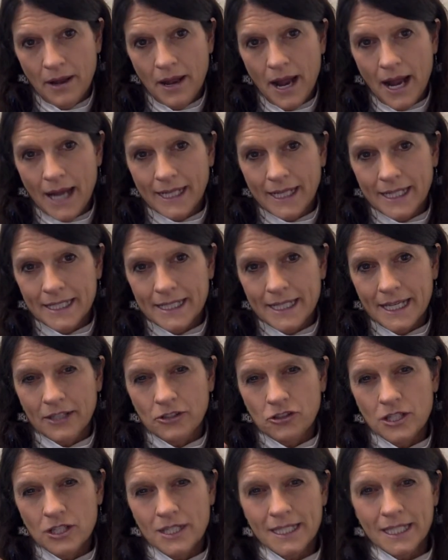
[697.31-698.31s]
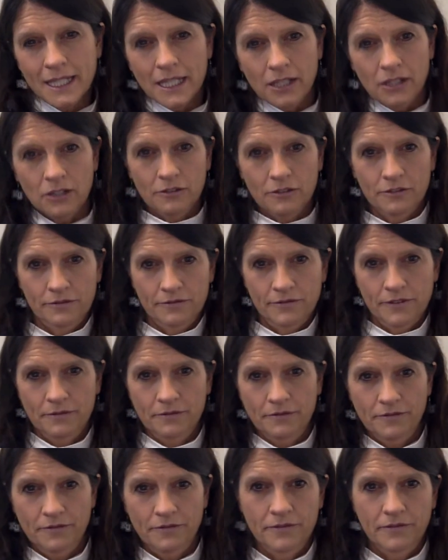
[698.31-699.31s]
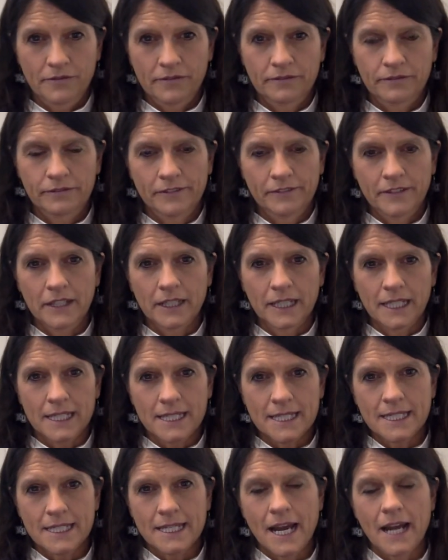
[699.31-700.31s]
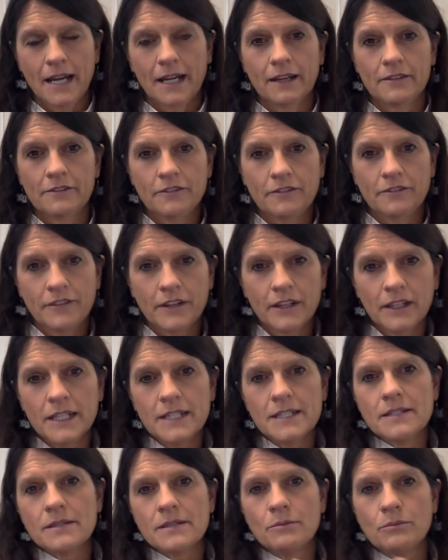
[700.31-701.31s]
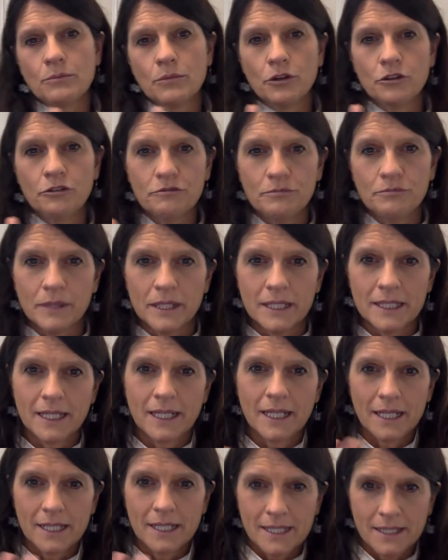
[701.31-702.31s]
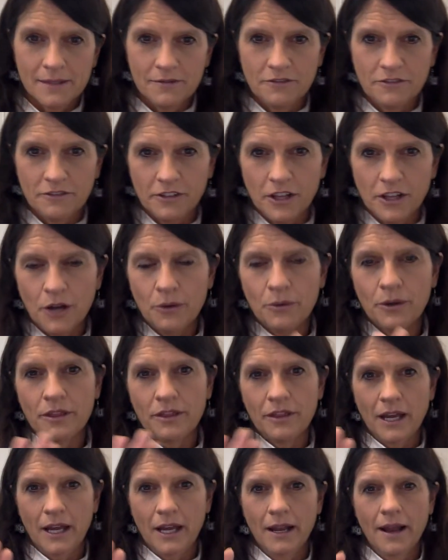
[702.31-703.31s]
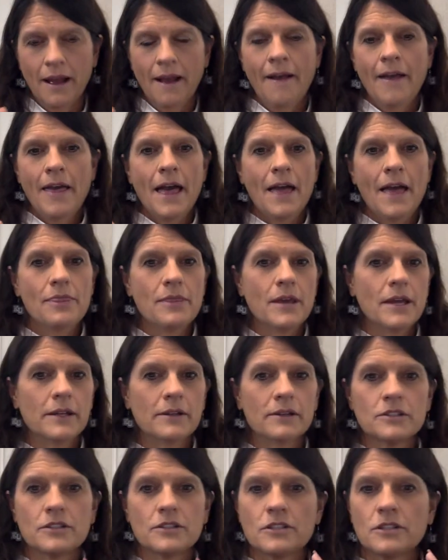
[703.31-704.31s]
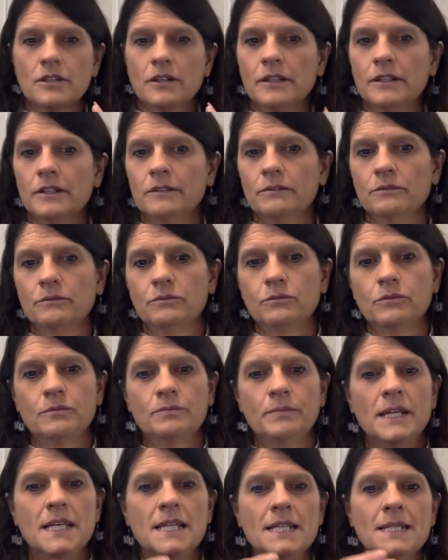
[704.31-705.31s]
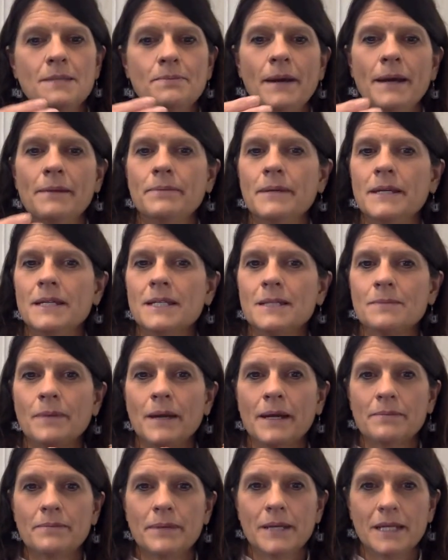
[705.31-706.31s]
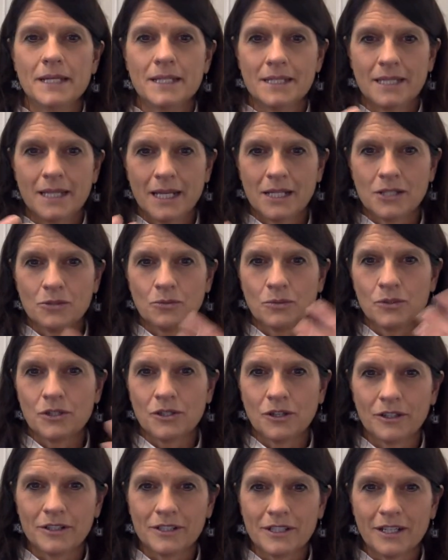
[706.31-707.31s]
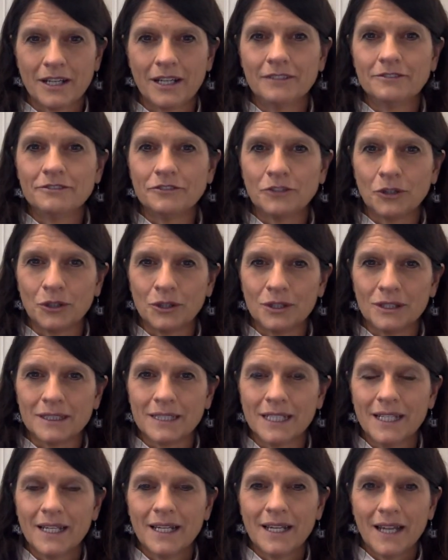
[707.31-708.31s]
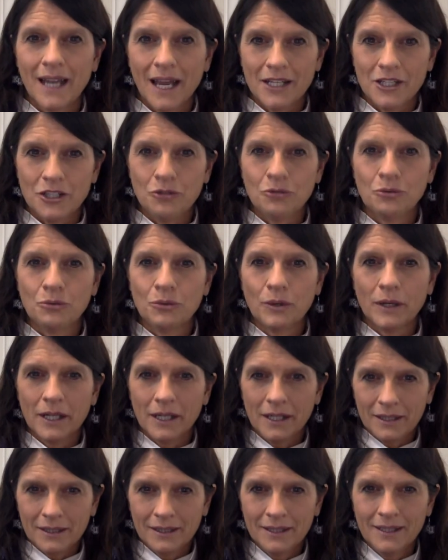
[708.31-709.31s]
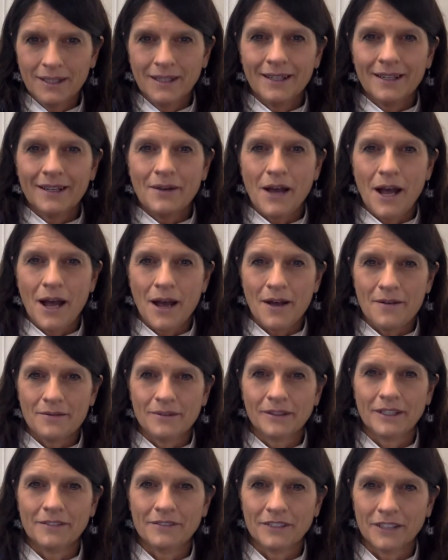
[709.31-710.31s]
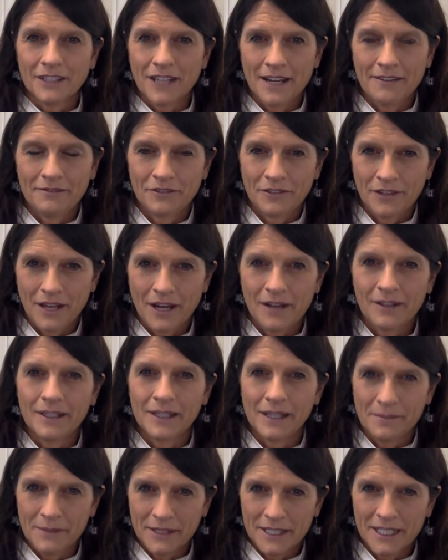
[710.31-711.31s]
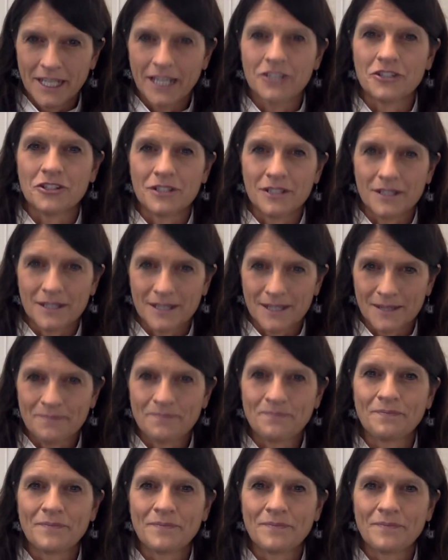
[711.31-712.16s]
I can take just to get you from feeling stuck and feeling some movement in it, some flow with it. And then piece by piece by piece, things will start to unfold, and you will uh, live a life without limitations.